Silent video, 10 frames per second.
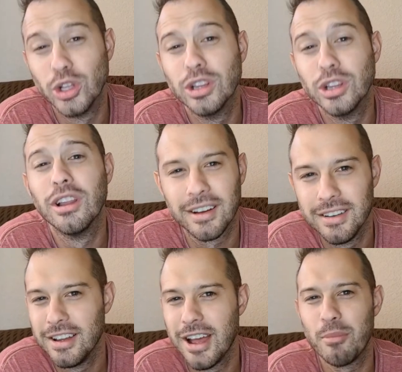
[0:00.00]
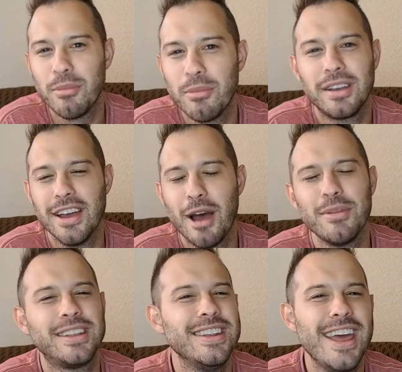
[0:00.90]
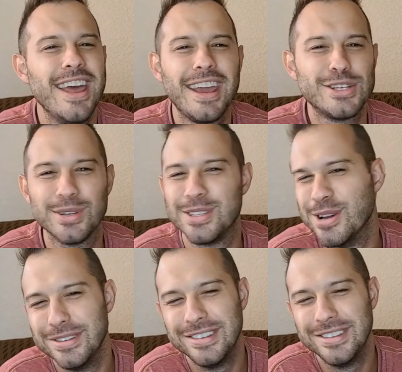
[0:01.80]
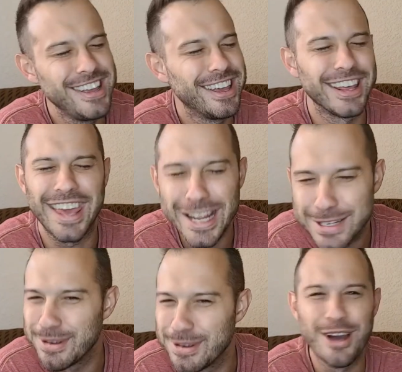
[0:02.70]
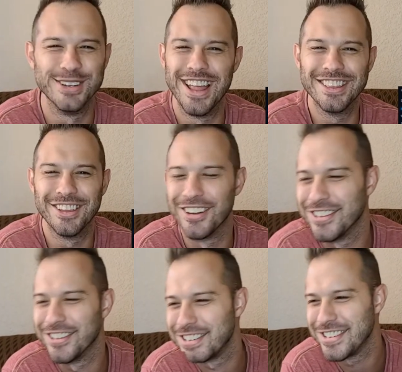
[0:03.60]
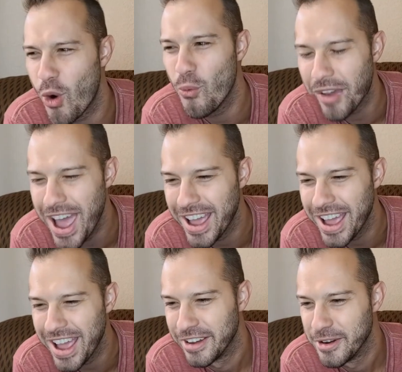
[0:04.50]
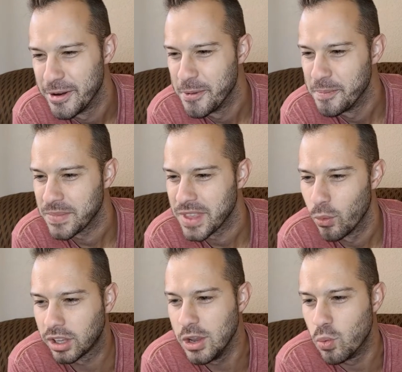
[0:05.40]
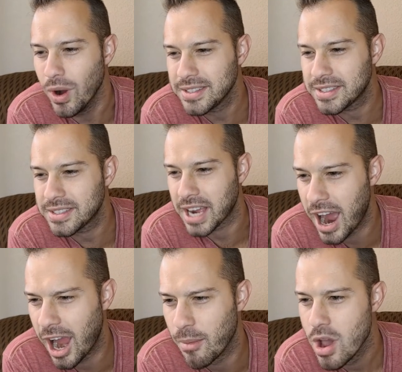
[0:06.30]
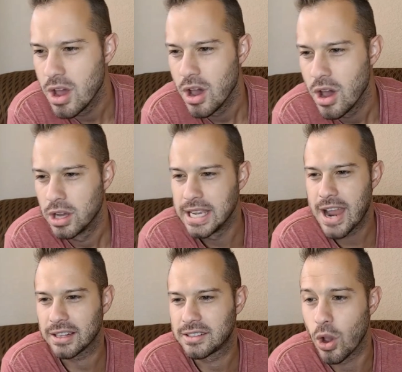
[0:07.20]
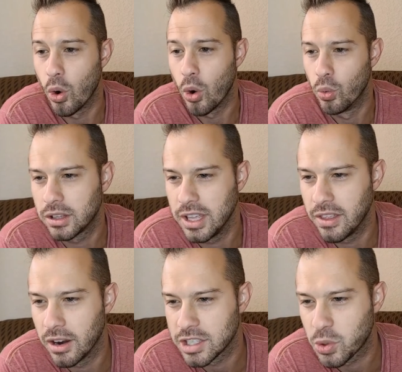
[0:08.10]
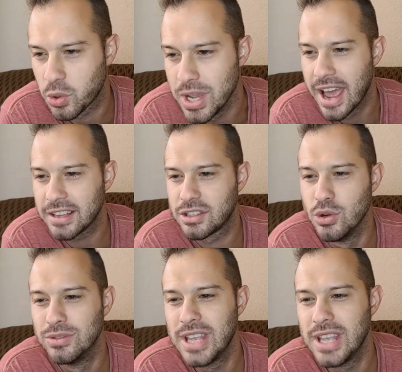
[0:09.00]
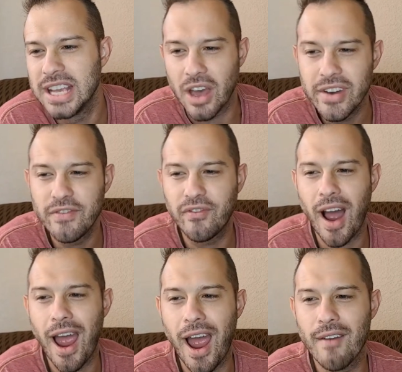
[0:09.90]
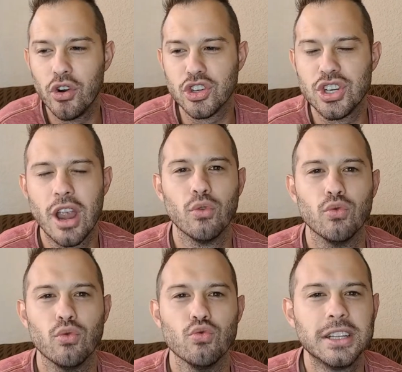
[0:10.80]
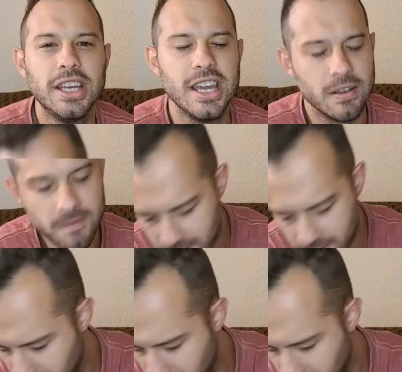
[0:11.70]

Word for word: Good luck. I'm like the, I'm like the naked shorts, dude. You ain't gonna catch me covering that lunch. No way. Wrigley, what time did not see, oh, Rick Lee there. Squeeze next Tuesday, 7,500 to share. Rick Lee.